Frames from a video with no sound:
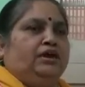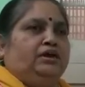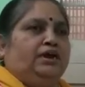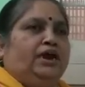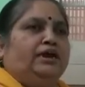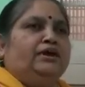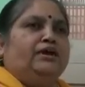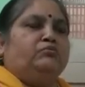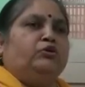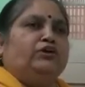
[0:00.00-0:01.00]
Here I
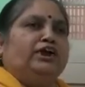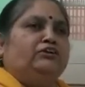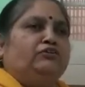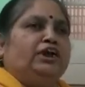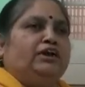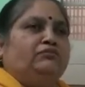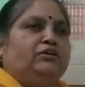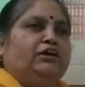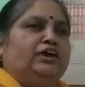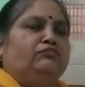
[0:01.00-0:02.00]
am going to give
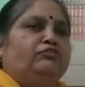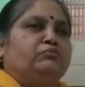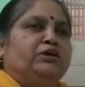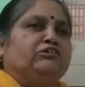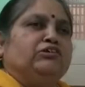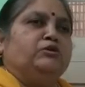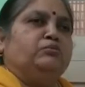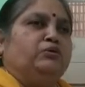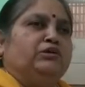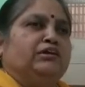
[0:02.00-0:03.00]
the information
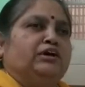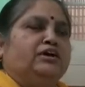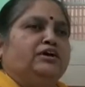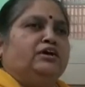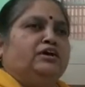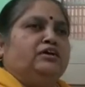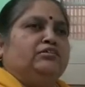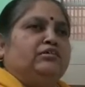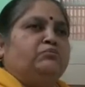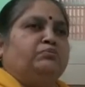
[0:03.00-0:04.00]
about
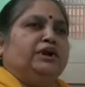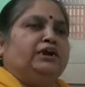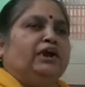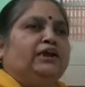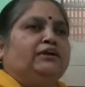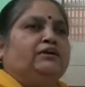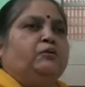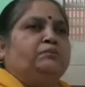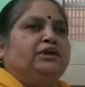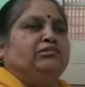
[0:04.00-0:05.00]
some particular
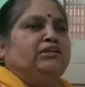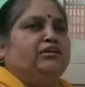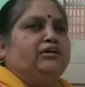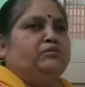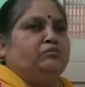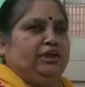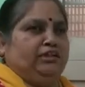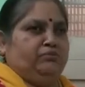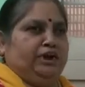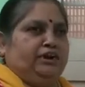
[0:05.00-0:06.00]
topics in the
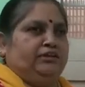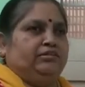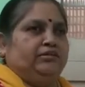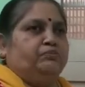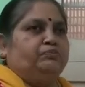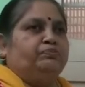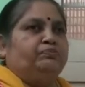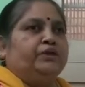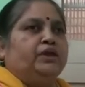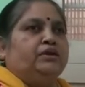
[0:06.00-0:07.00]
mathematics.
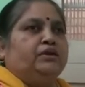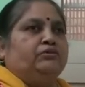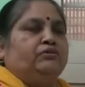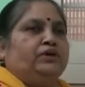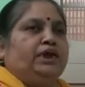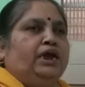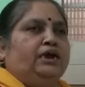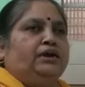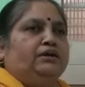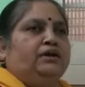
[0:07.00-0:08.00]
So
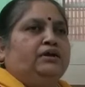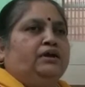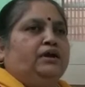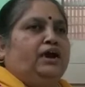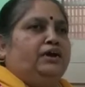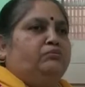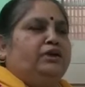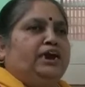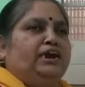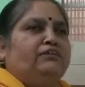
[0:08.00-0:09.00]
here I am
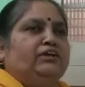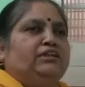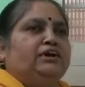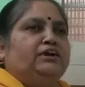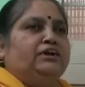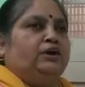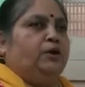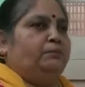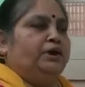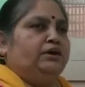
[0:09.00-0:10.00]
dealing with the
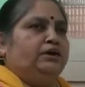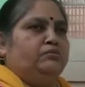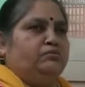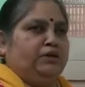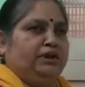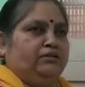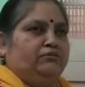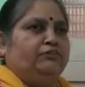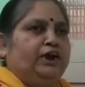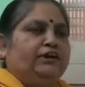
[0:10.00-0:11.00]
topic
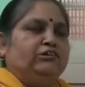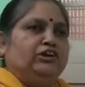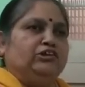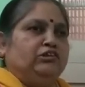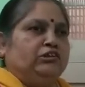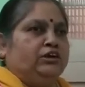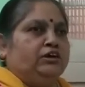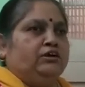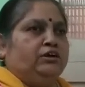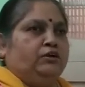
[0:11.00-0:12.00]
fraction
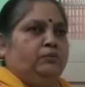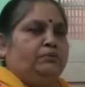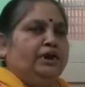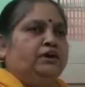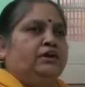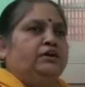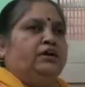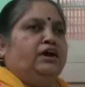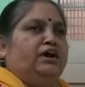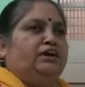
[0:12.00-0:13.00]
topic,
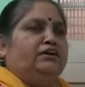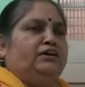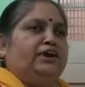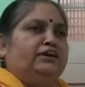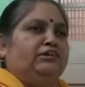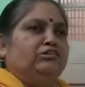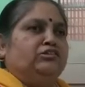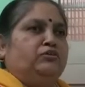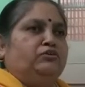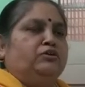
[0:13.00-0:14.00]
and let us
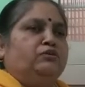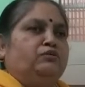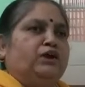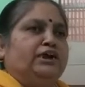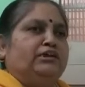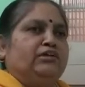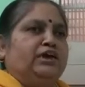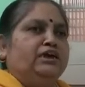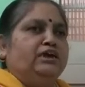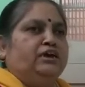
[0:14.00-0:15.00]
know what is
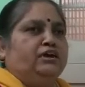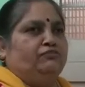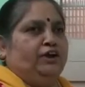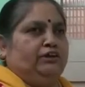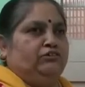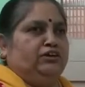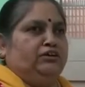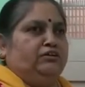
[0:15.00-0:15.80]
a fraction.